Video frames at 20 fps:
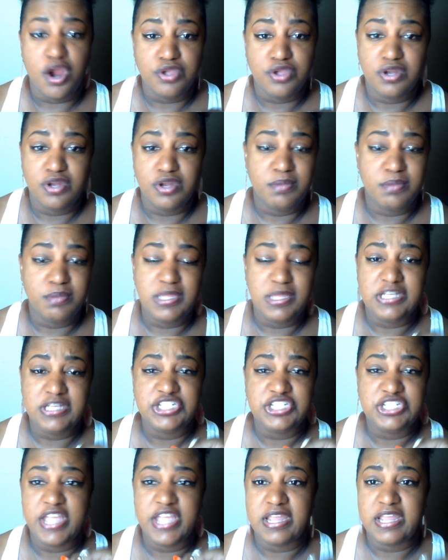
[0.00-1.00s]
You don't be
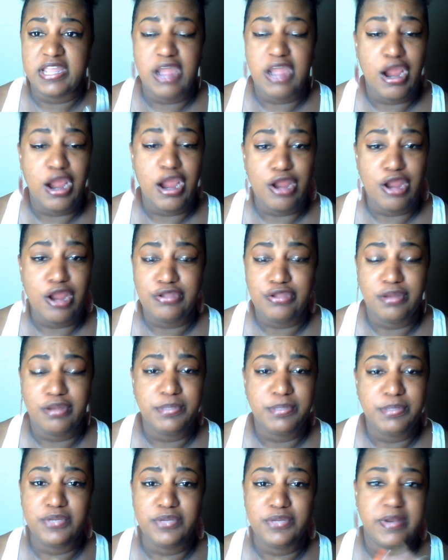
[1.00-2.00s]
shaking her. You don't
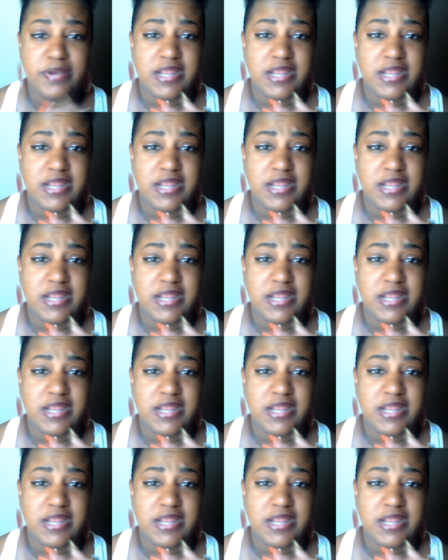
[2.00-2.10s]
be doing